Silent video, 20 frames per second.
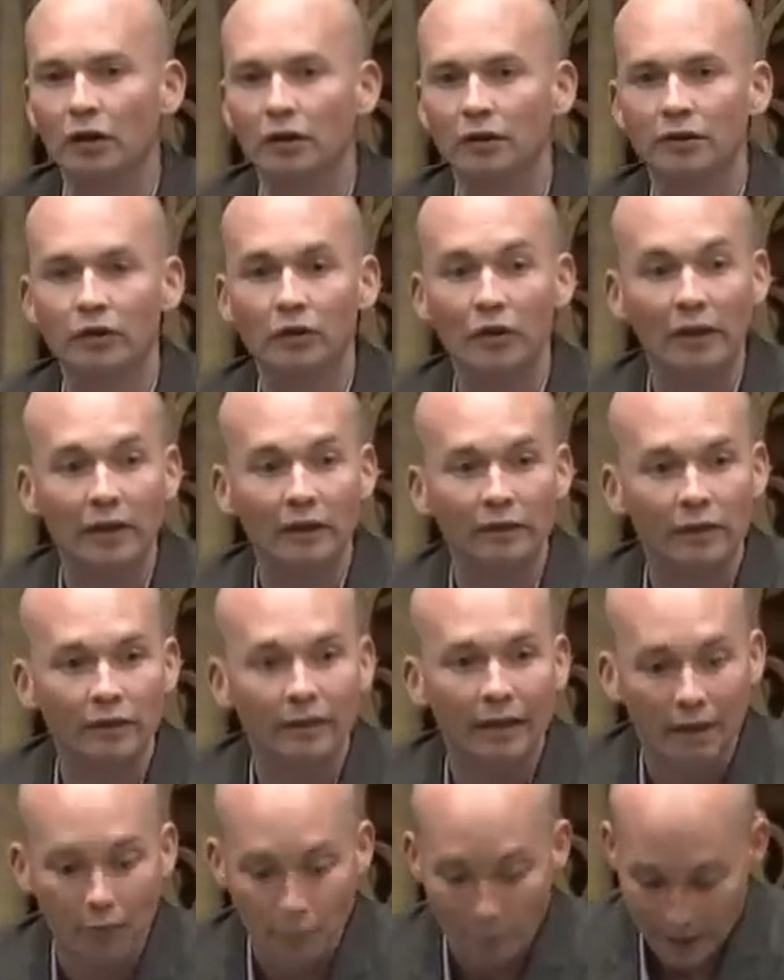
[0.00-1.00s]
to deliver
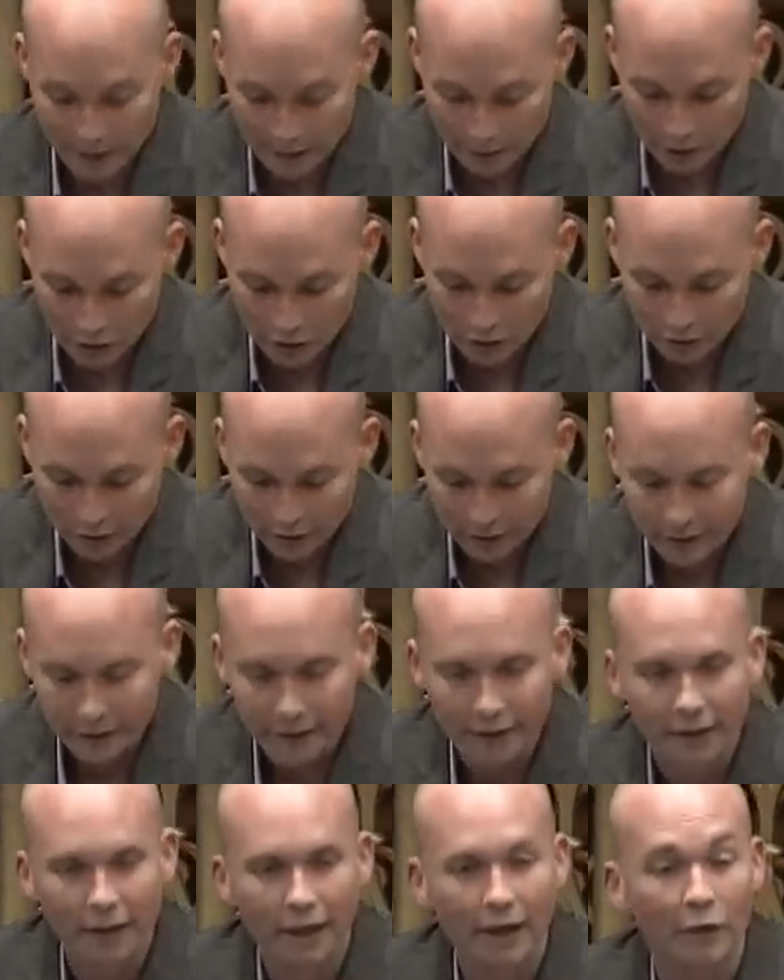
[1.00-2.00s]
their message.
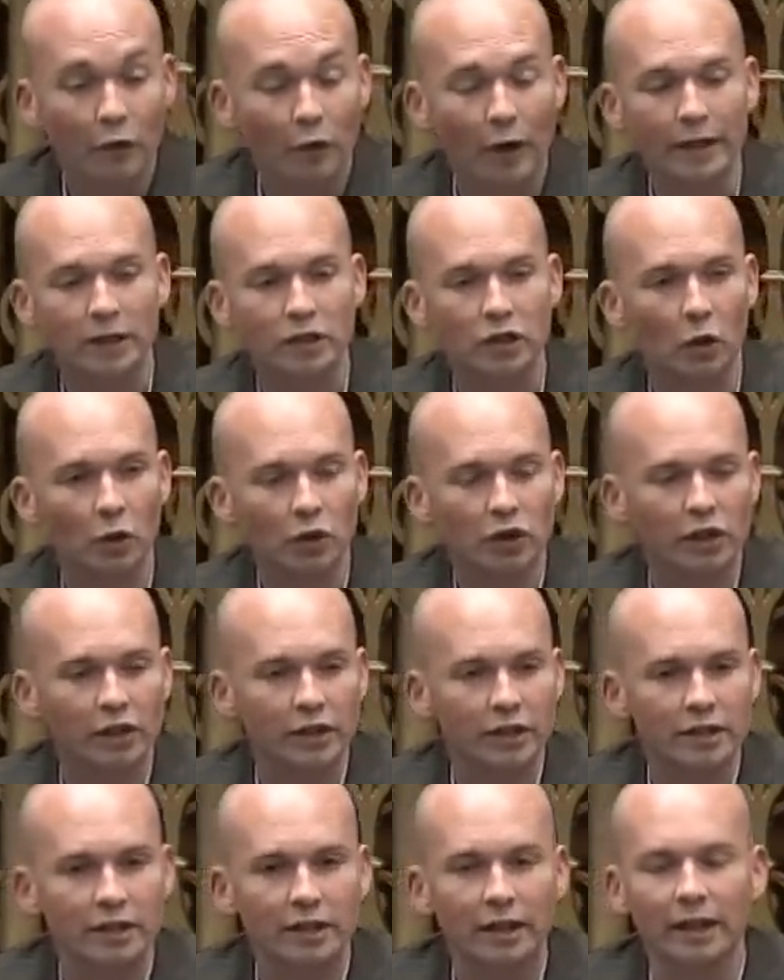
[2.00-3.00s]
The great
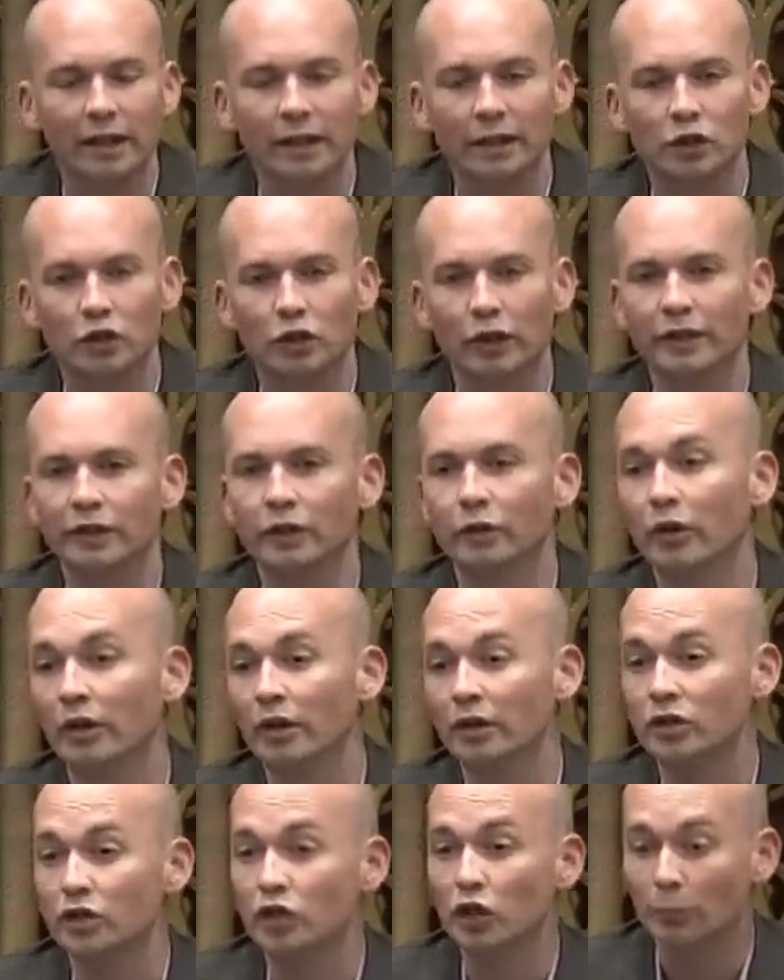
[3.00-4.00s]
socialist and trade
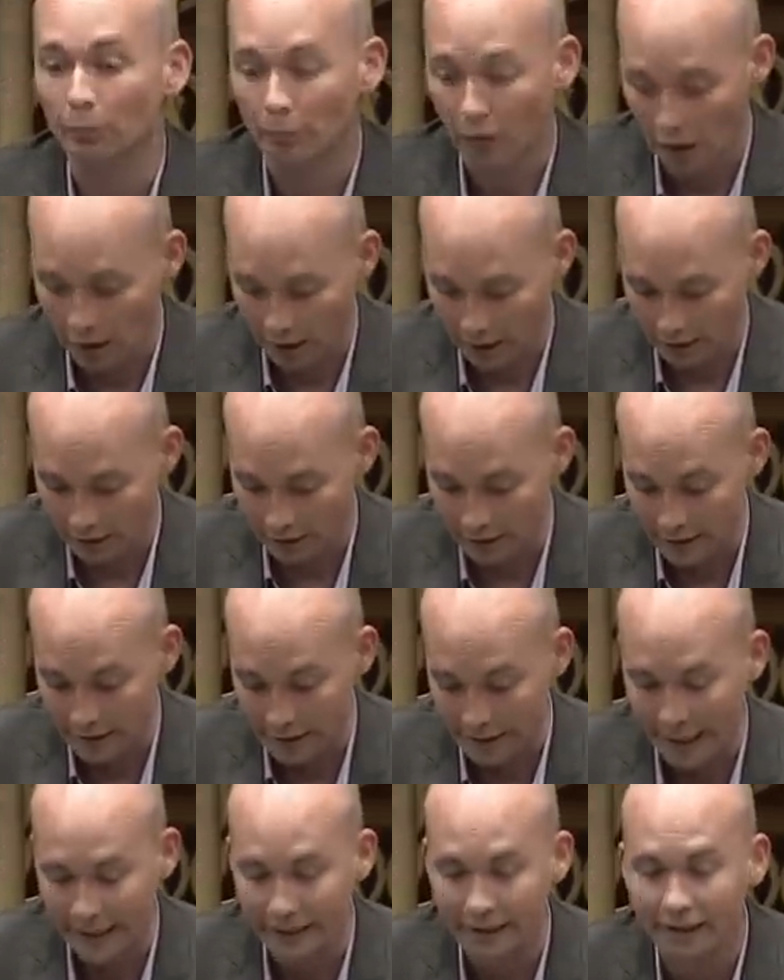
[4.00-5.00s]
unionist Jim Larkin
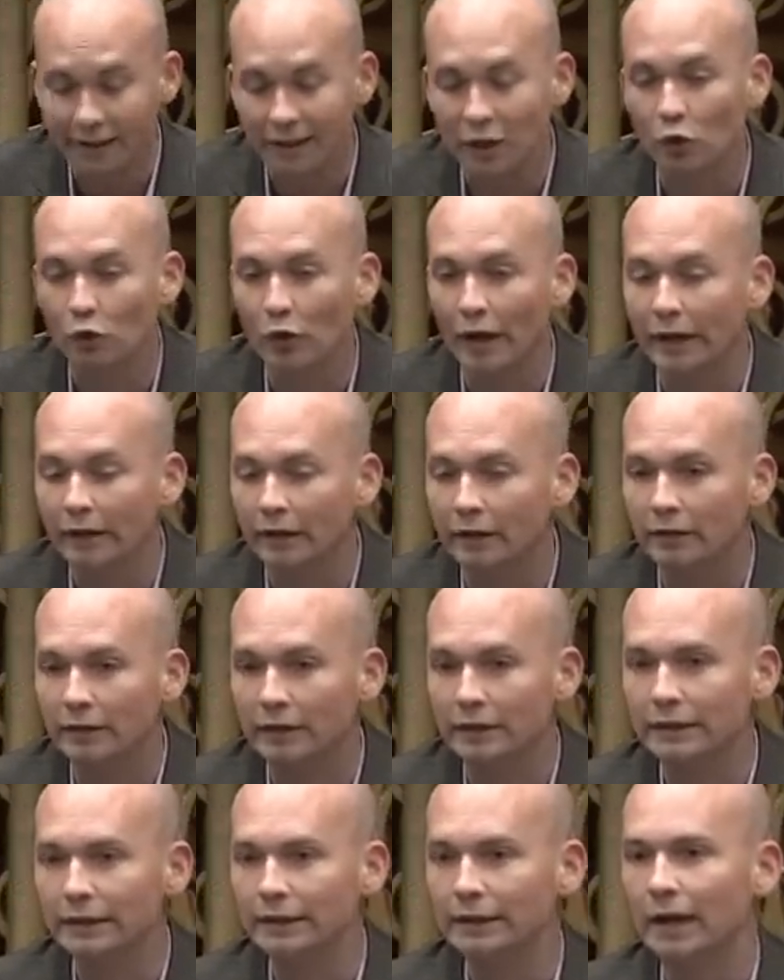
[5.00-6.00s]
said that the great
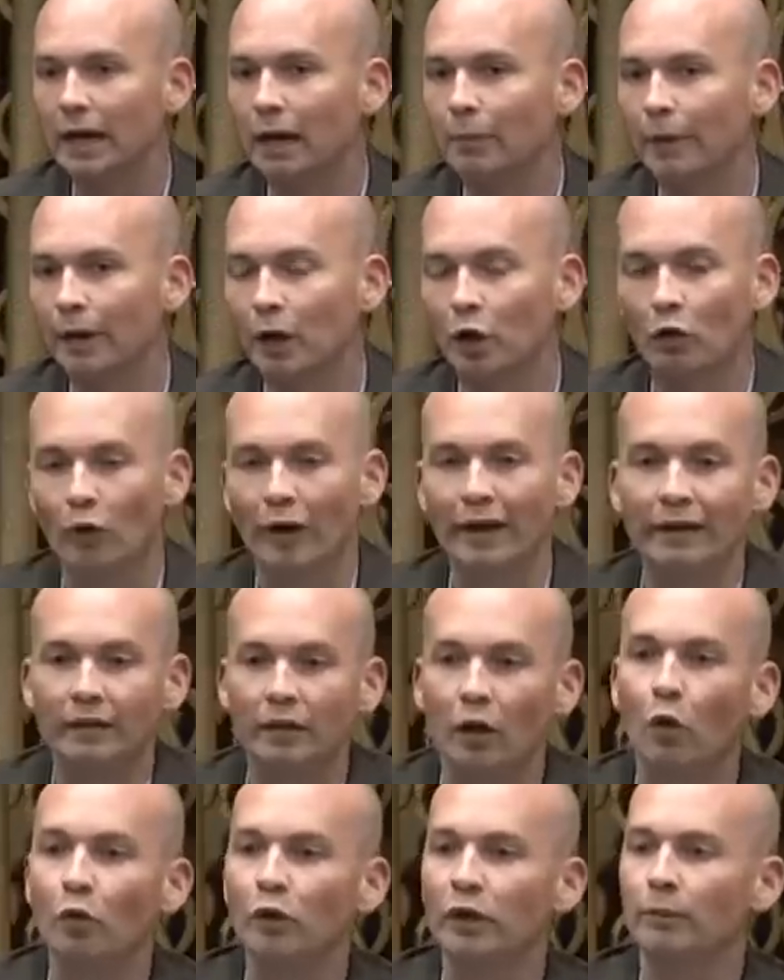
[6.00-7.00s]
appear great
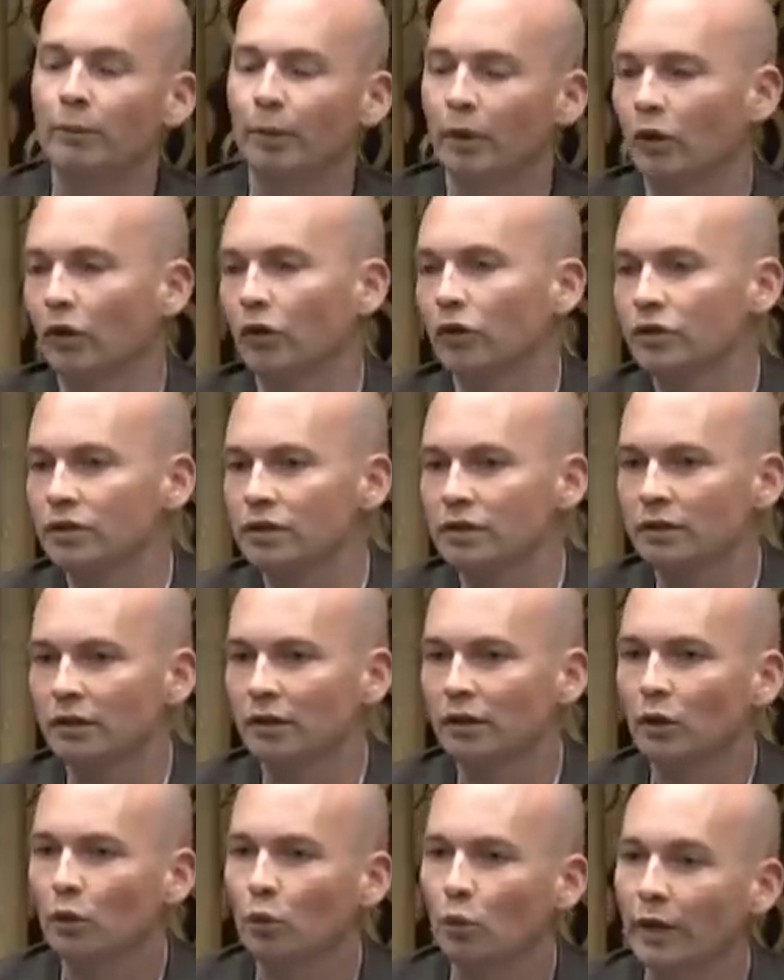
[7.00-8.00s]
only because
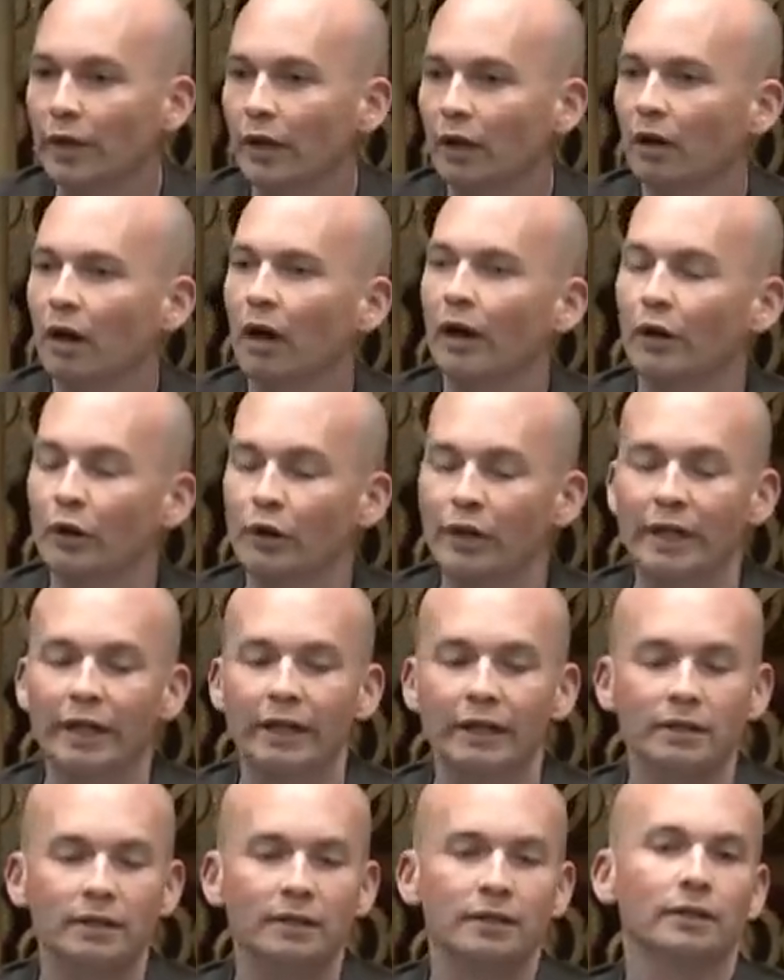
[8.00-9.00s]
we are on our
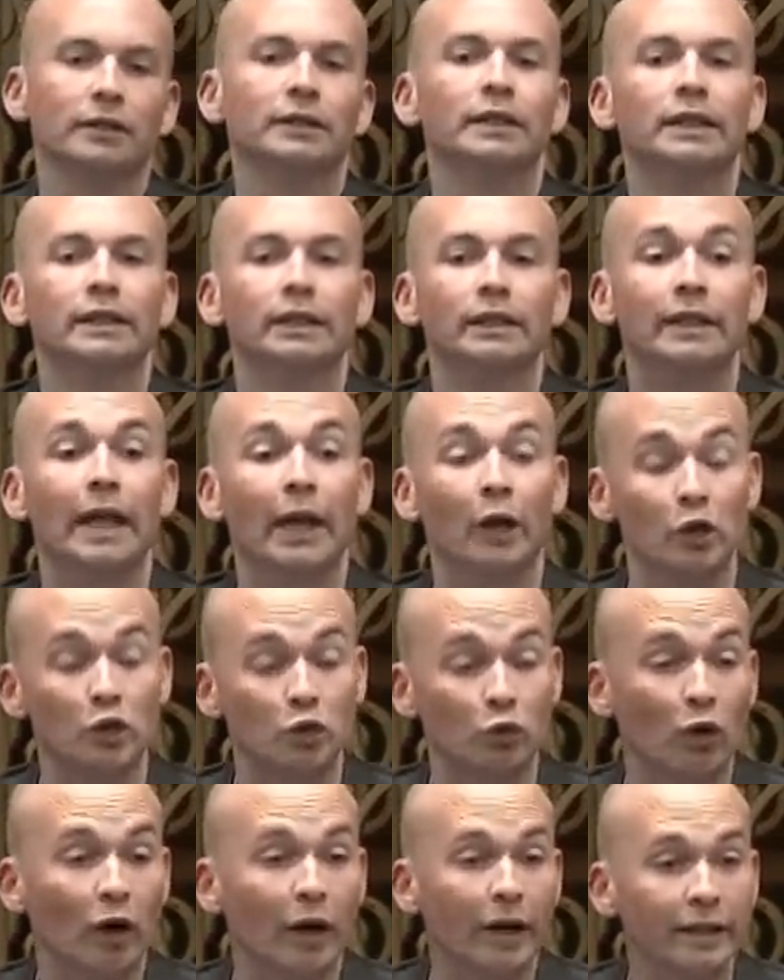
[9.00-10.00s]
knees. Let us
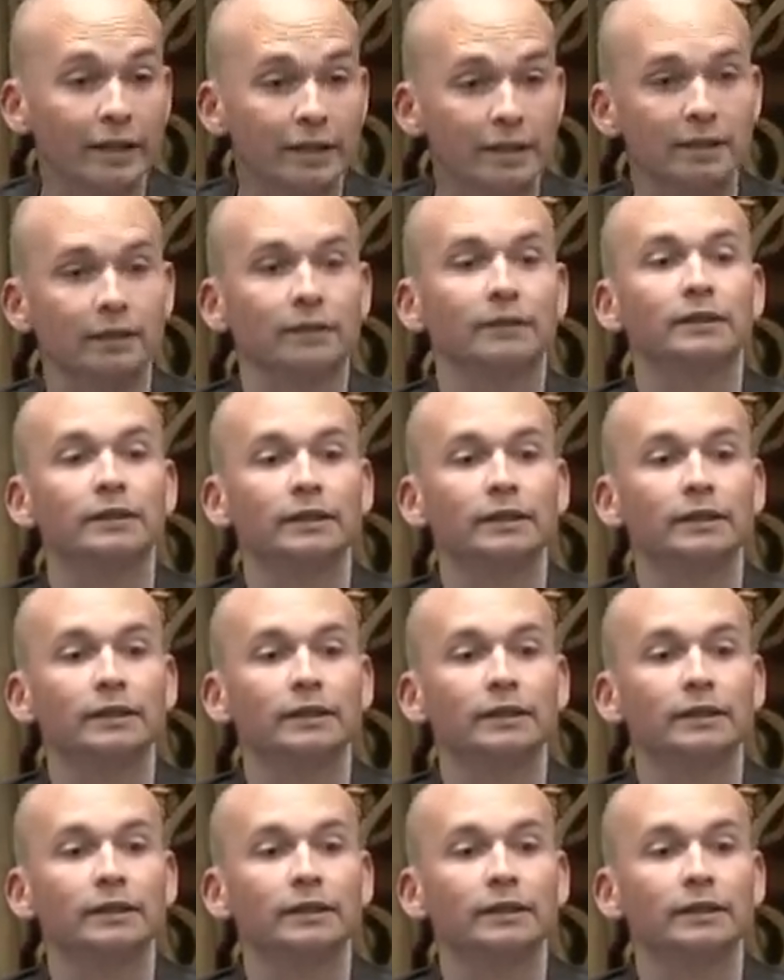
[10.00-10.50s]
rise.